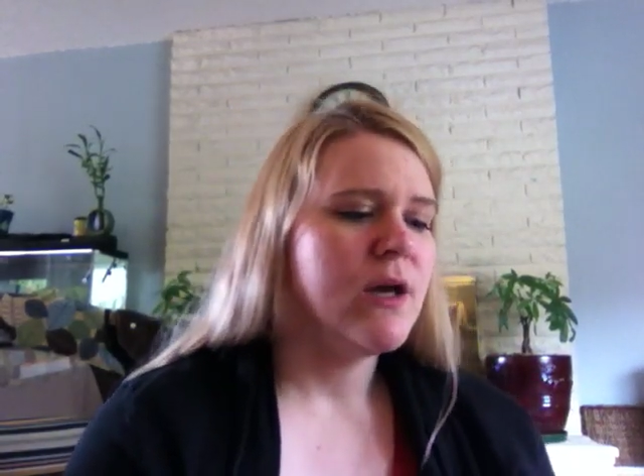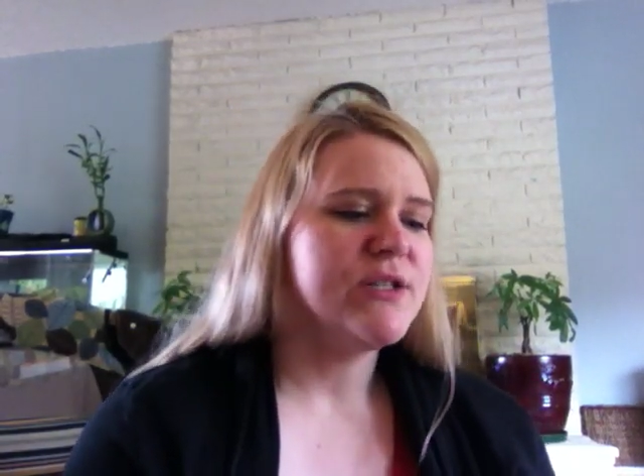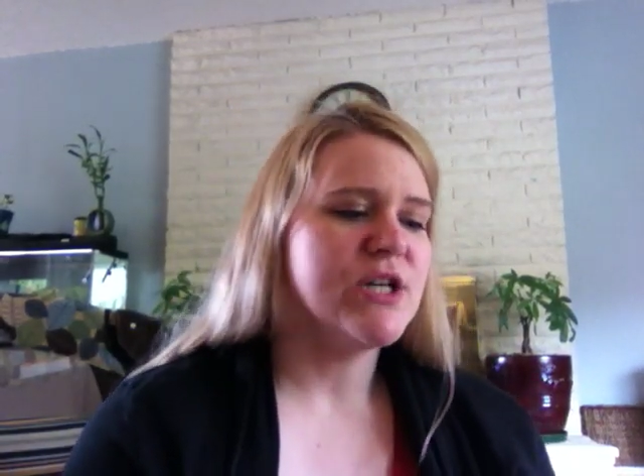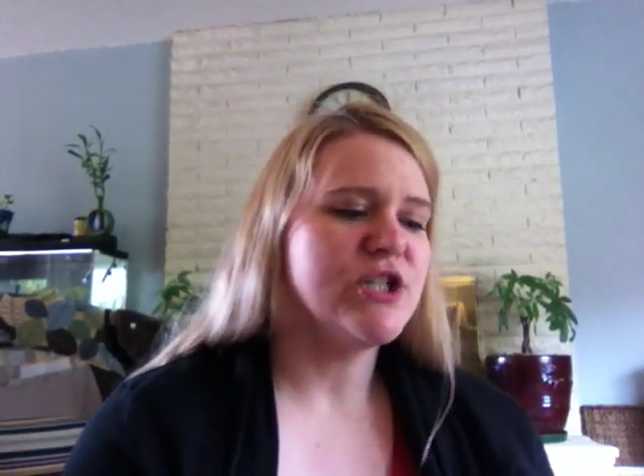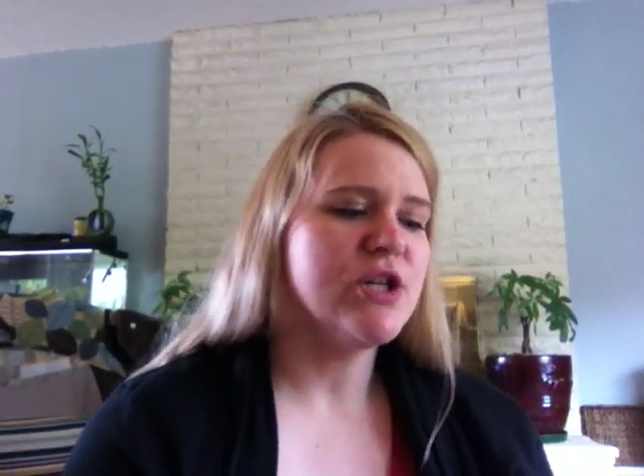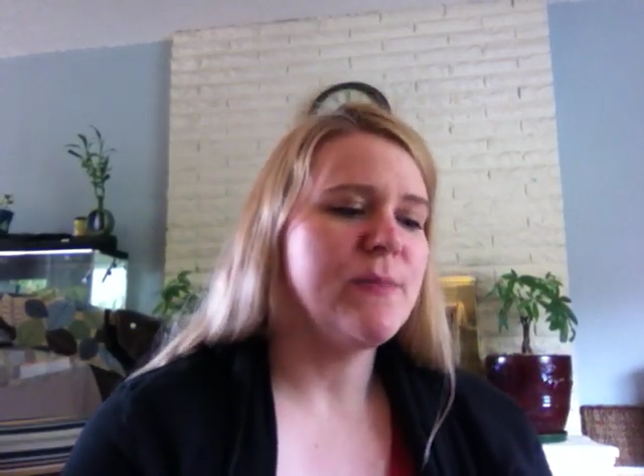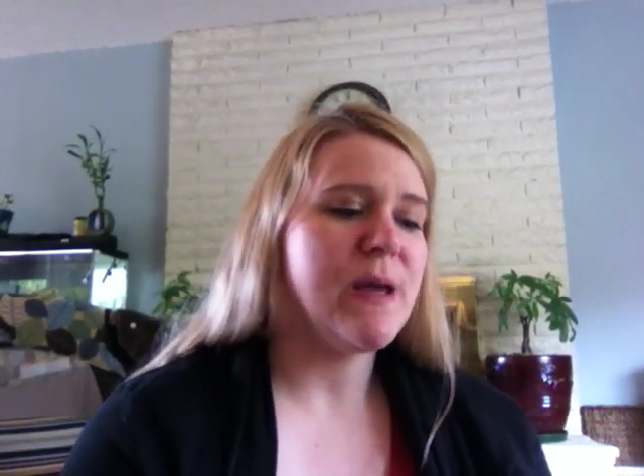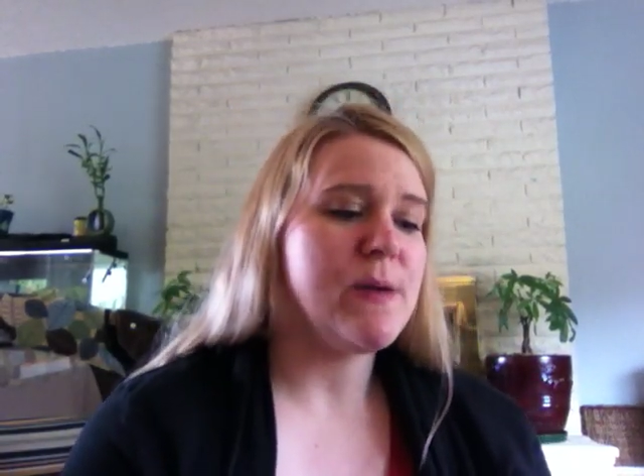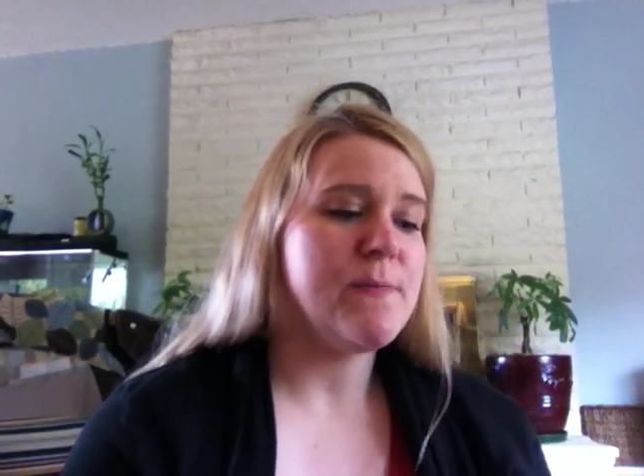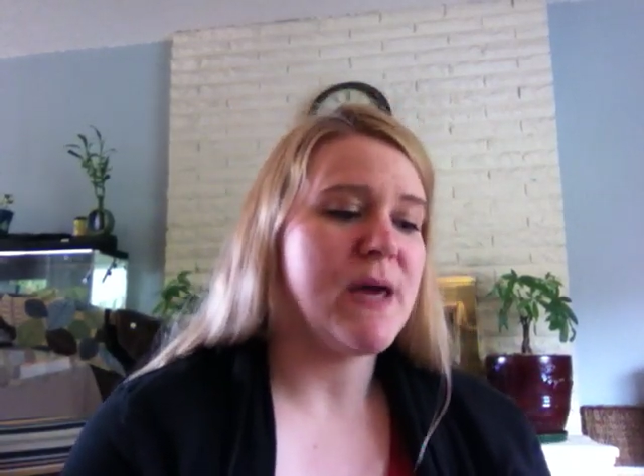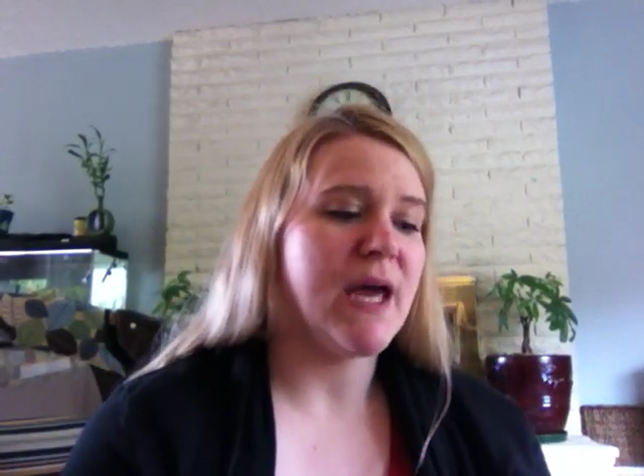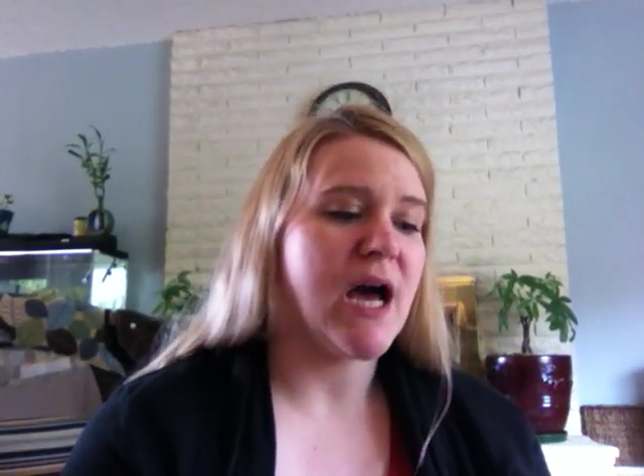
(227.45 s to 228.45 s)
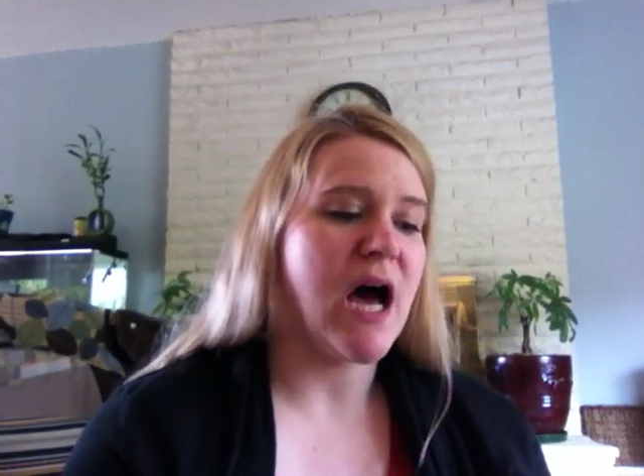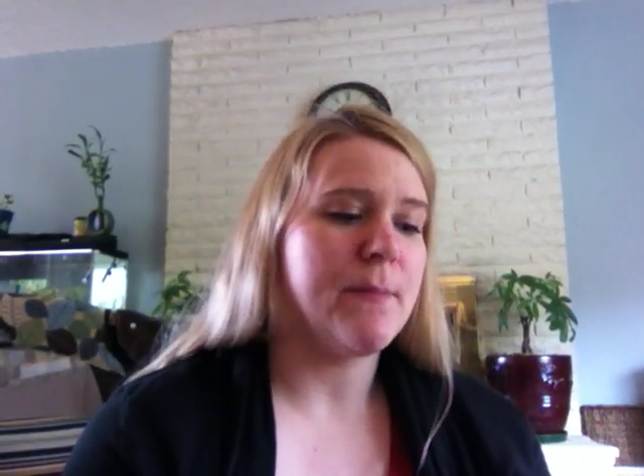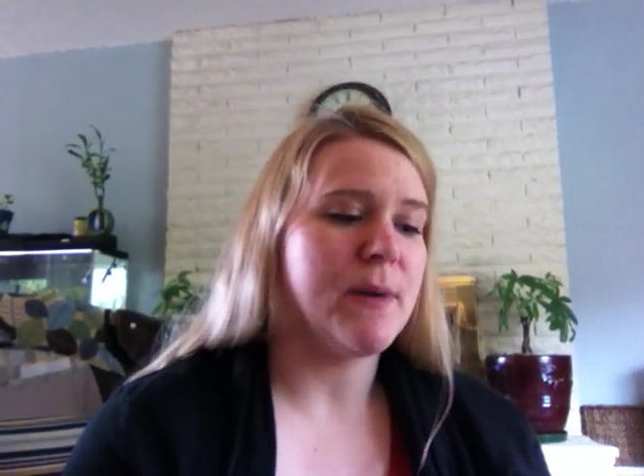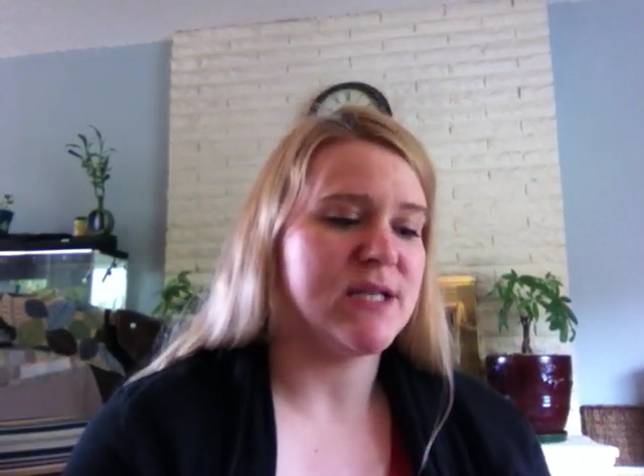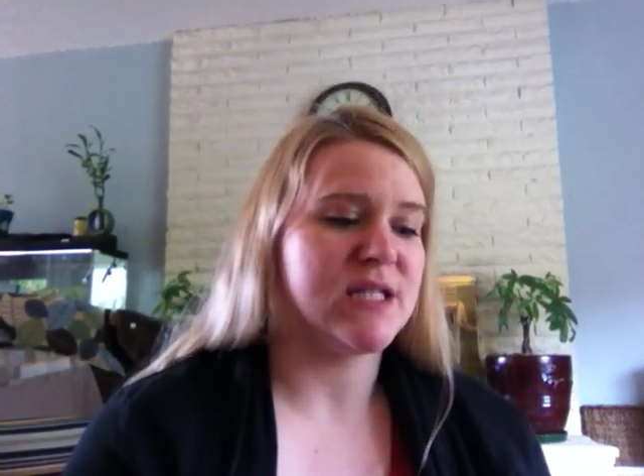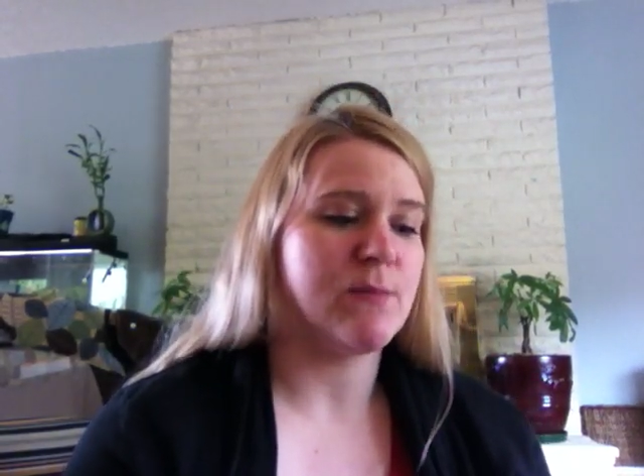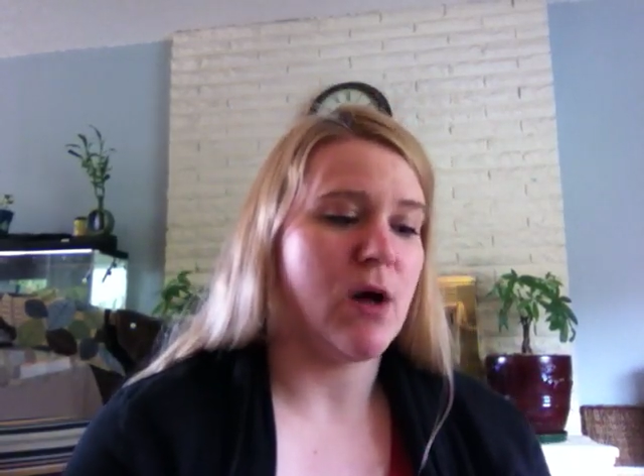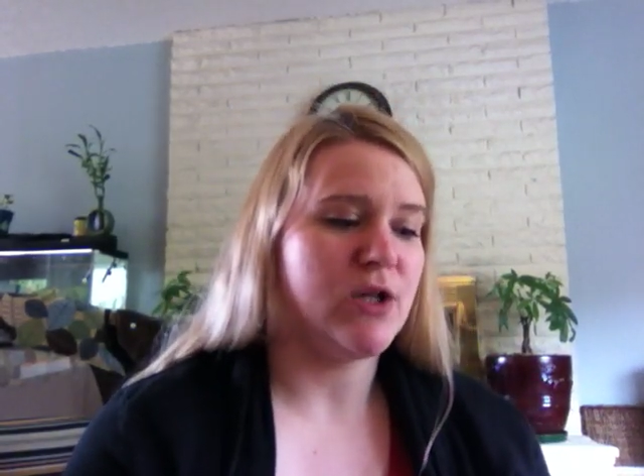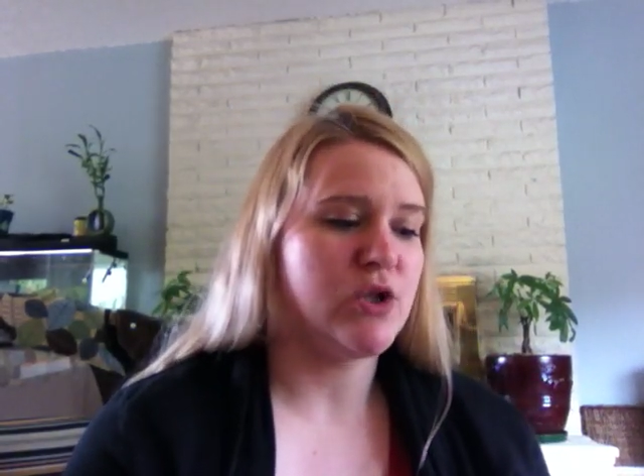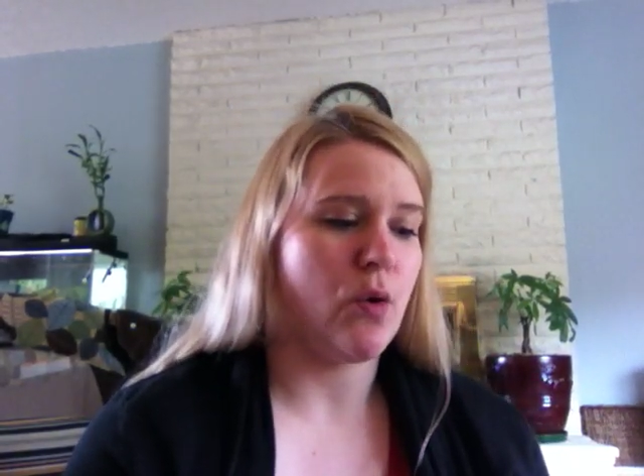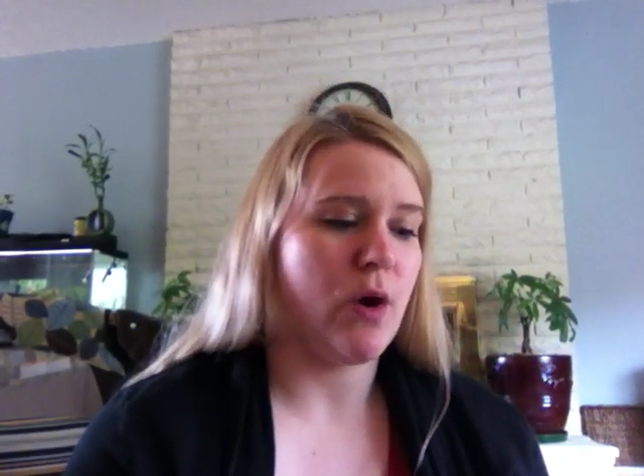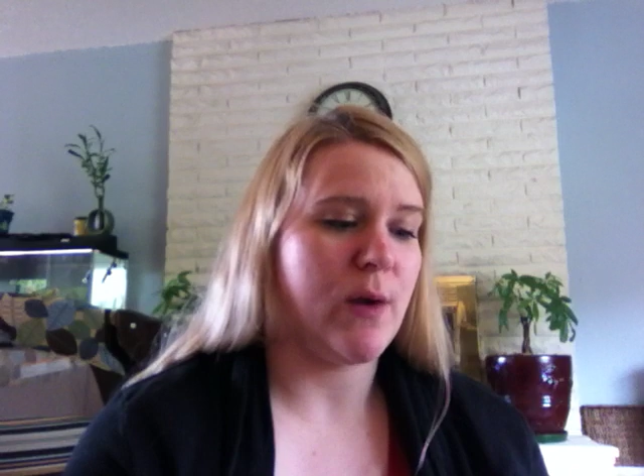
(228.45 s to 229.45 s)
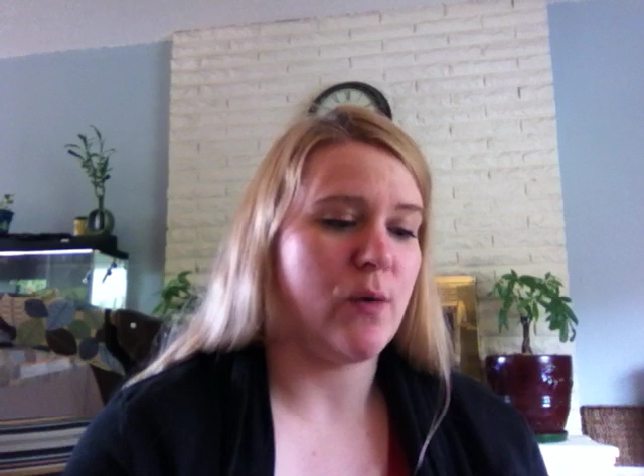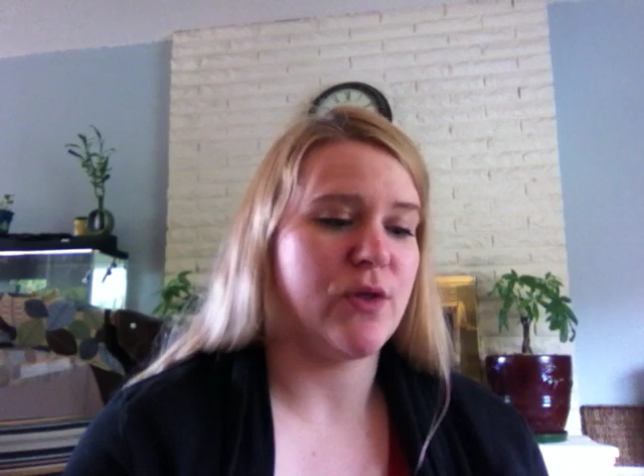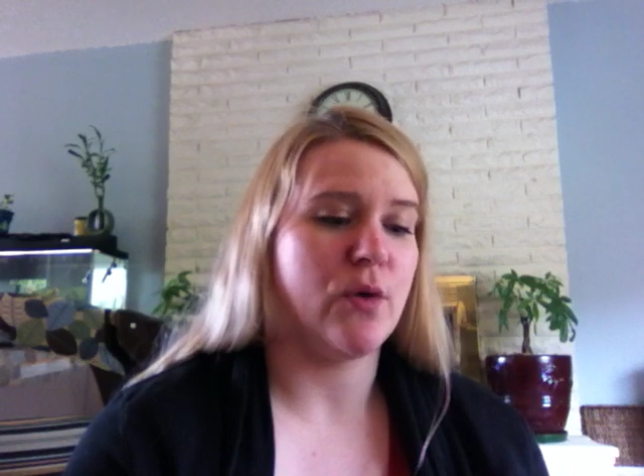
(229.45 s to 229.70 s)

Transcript: Does your baby pick up a small toy with